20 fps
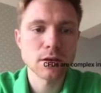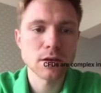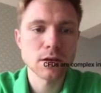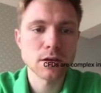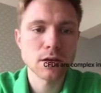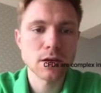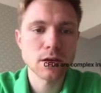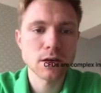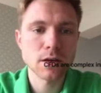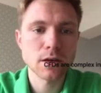
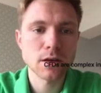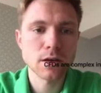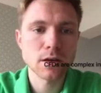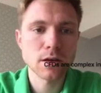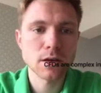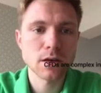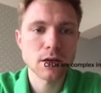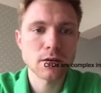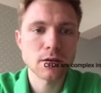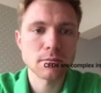
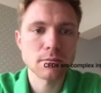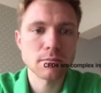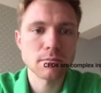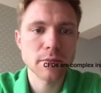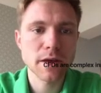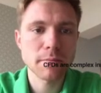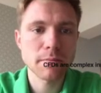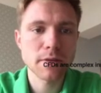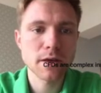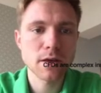um,
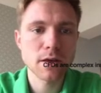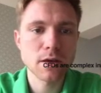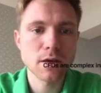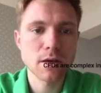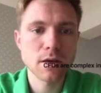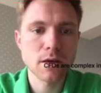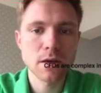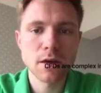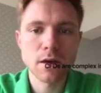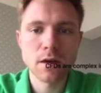maybe
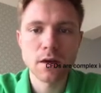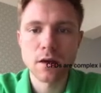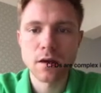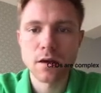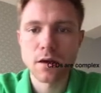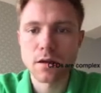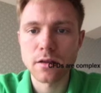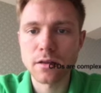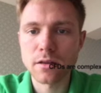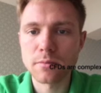
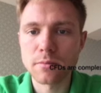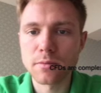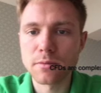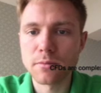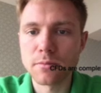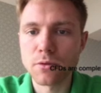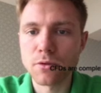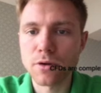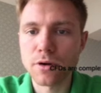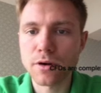a little bit
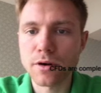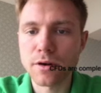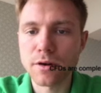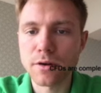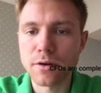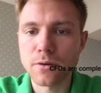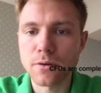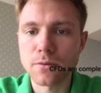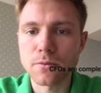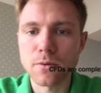more.
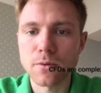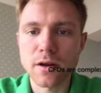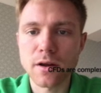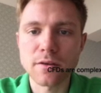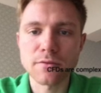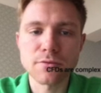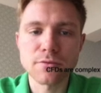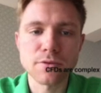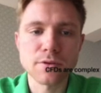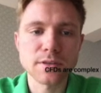No,
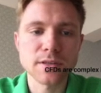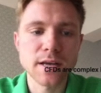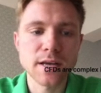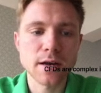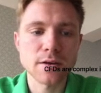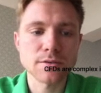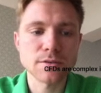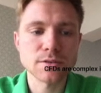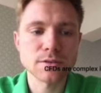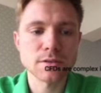
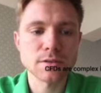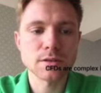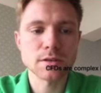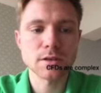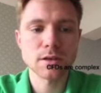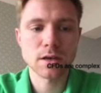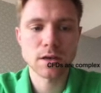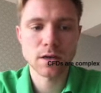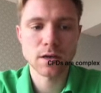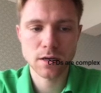140,000
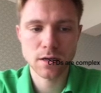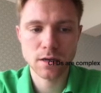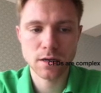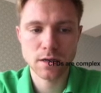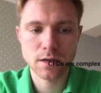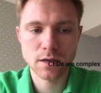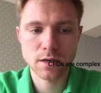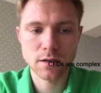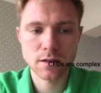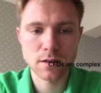
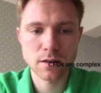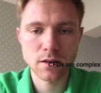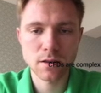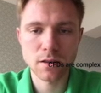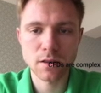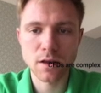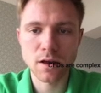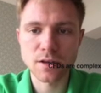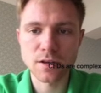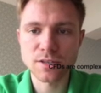uh,
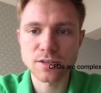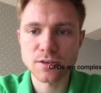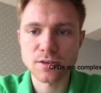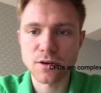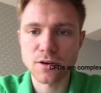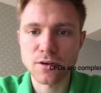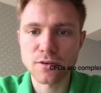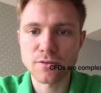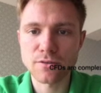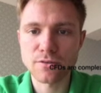loss
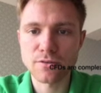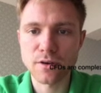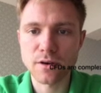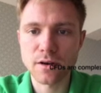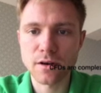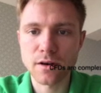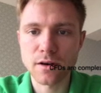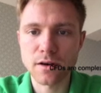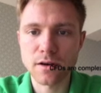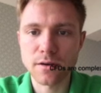of
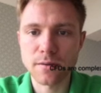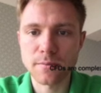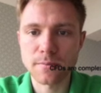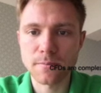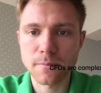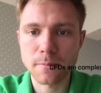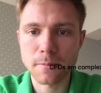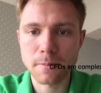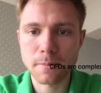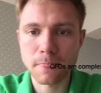
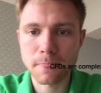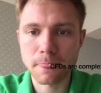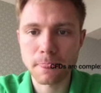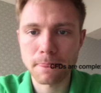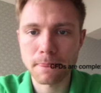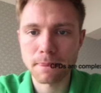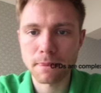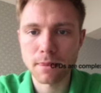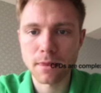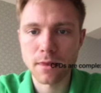um,
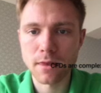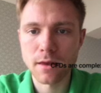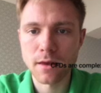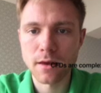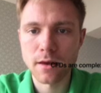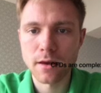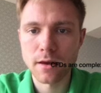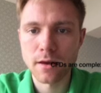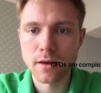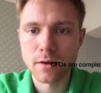
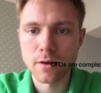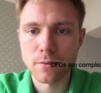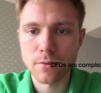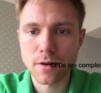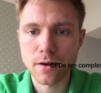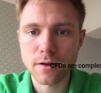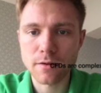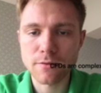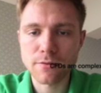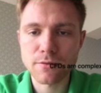
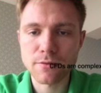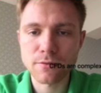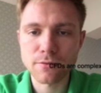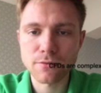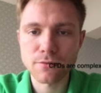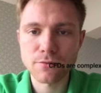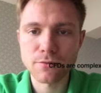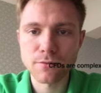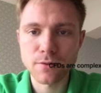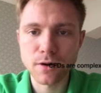100
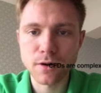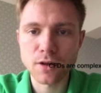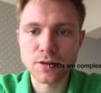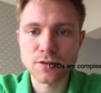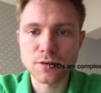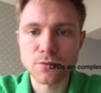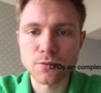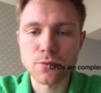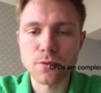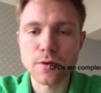
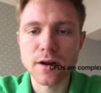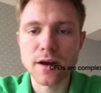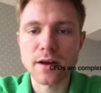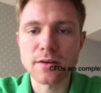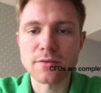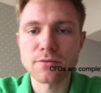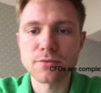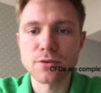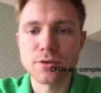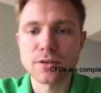loss of
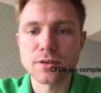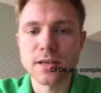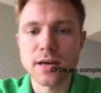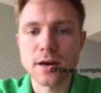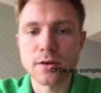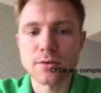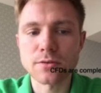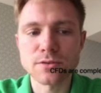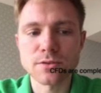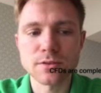
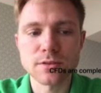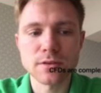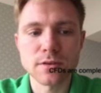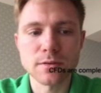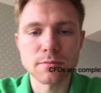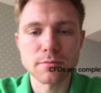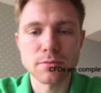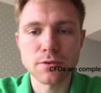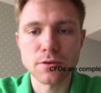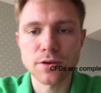140,000
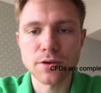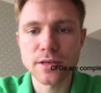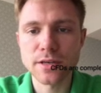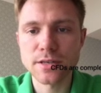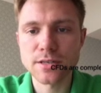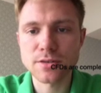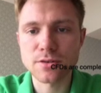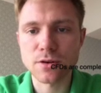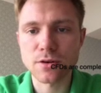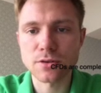
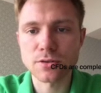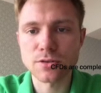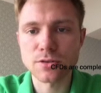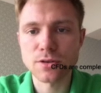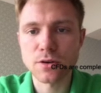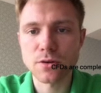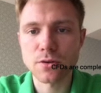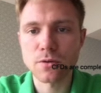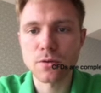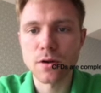employees.
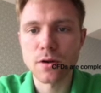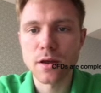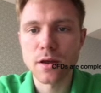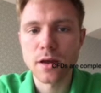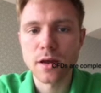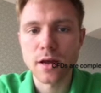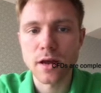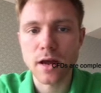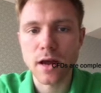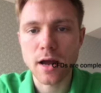Also,
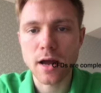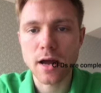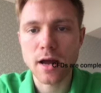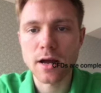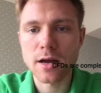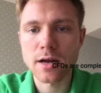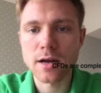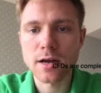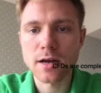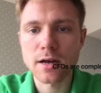
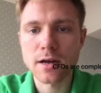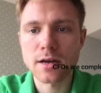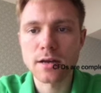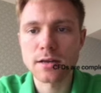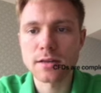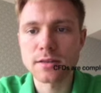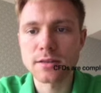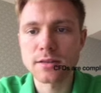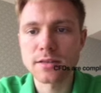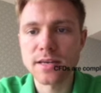
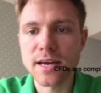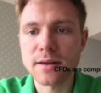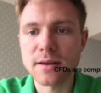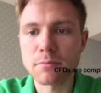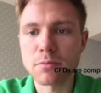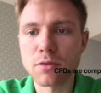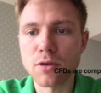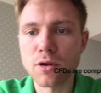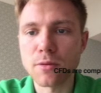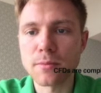uh, the
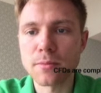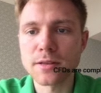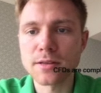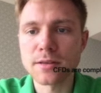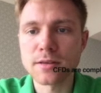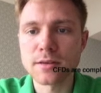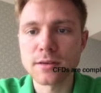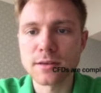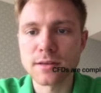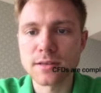
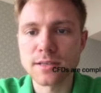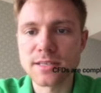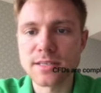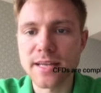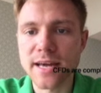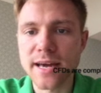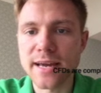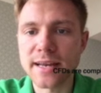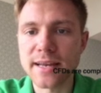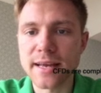unemployment
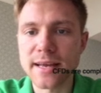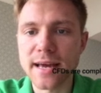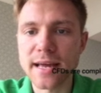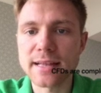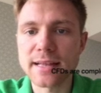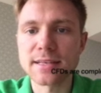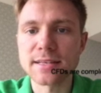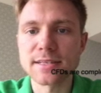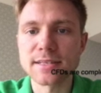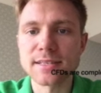stayed
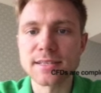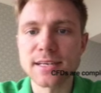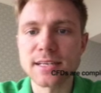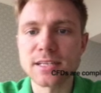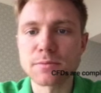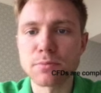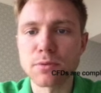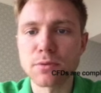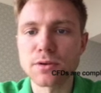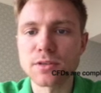at the
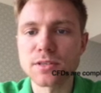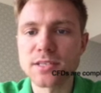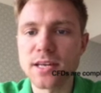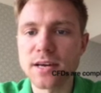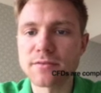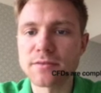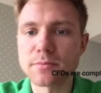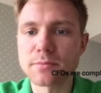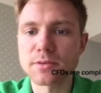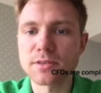
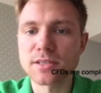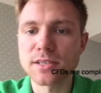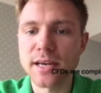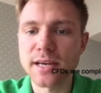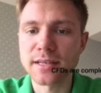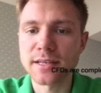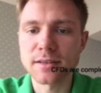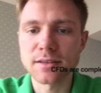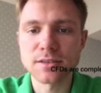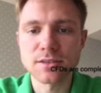6.7
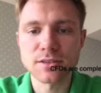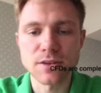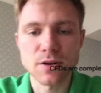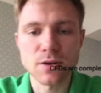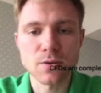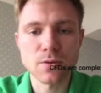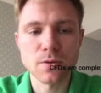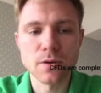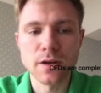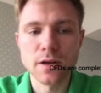percent.
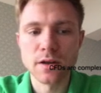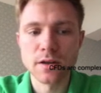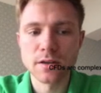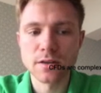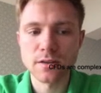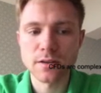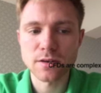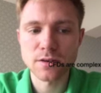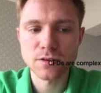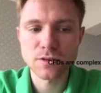So
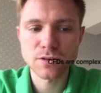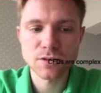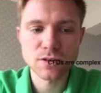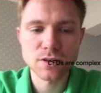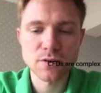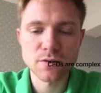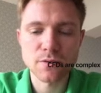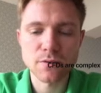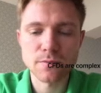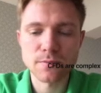there's
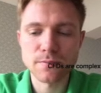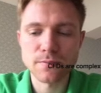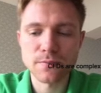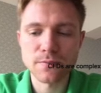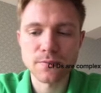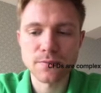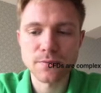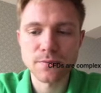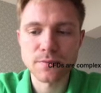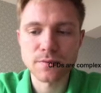
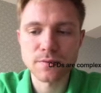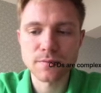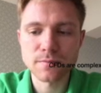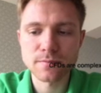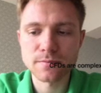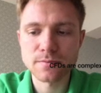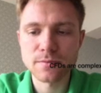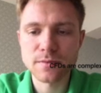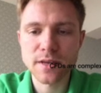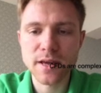the
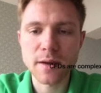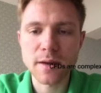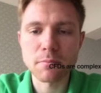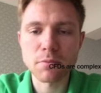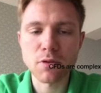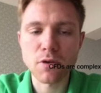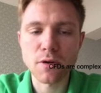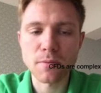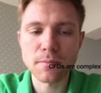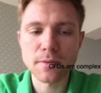the
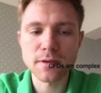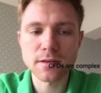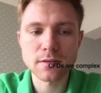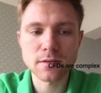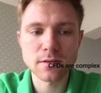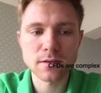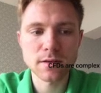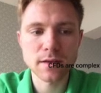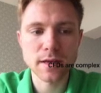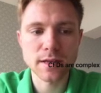
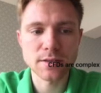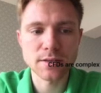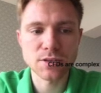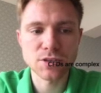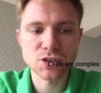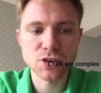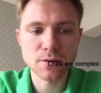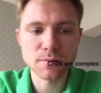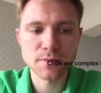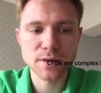employment and the
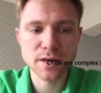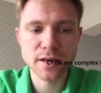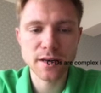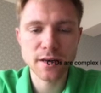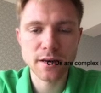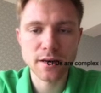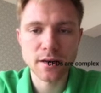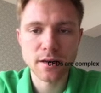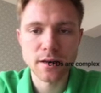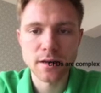job
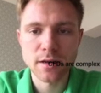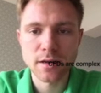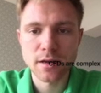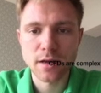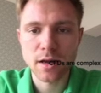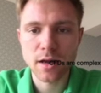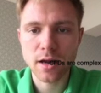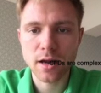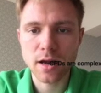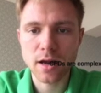data
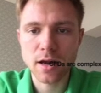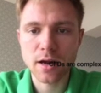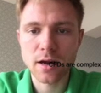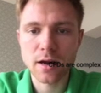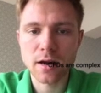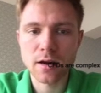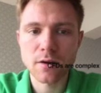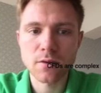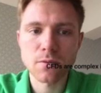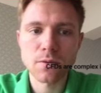
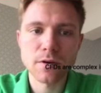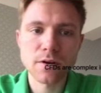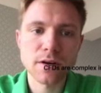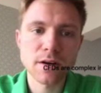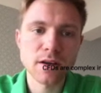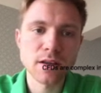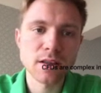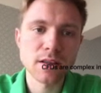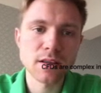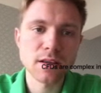uh, were
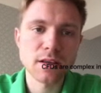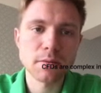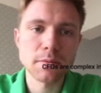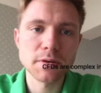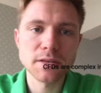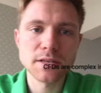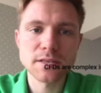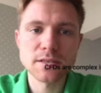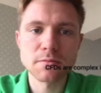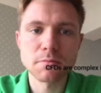a little
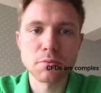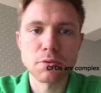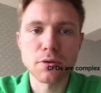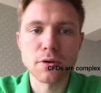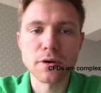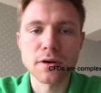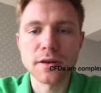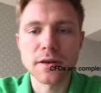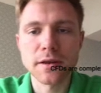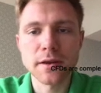bit
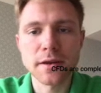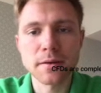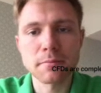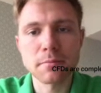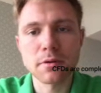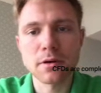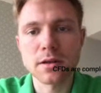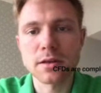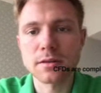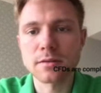disappointing,
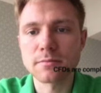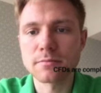but